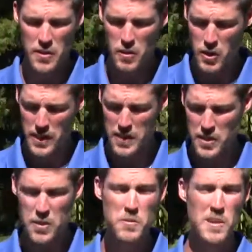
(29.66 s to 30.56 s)
you're looking
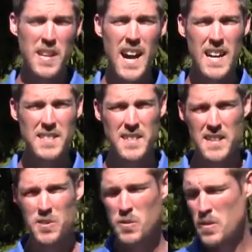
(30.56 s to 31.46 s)
to use the
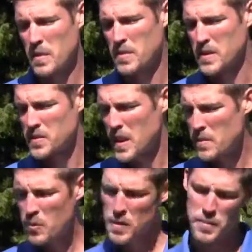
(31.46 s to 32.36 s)
continental grip, the
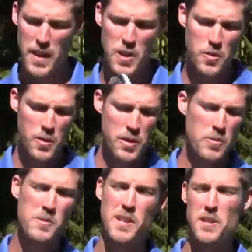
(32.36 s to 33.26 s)
same grip that you would
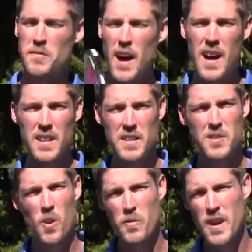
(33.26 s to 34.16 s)
use on your
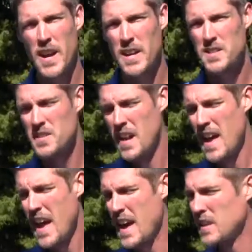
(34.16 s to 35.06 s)
volleys, overheads,
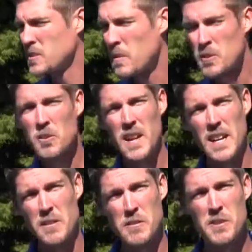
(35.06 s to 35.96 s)
and especially
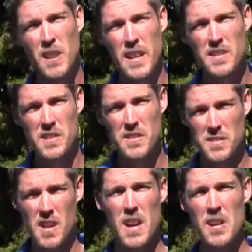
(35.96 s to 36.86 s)
on your
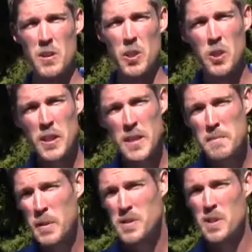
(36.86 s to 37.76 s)
slices. You're looking to
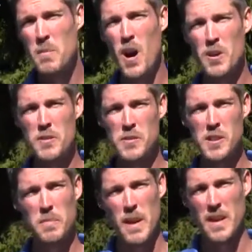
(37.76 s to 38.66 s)
put some
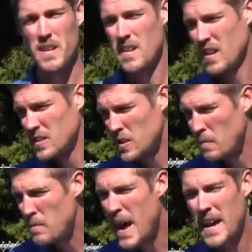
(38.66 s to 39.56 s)
underspin,
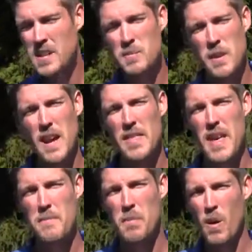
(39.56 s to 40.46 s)
some backspin on
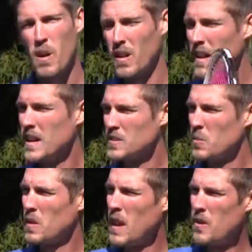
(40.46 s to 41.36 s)
that ball
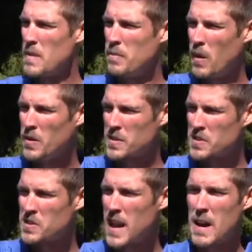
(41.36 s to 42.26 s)
to allow that ball to
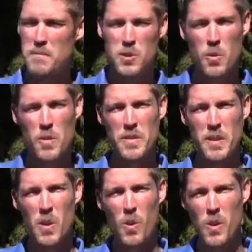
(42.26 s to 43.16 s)
stop, shorten
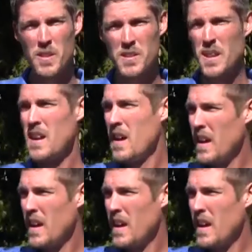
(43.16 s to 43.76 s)
the court,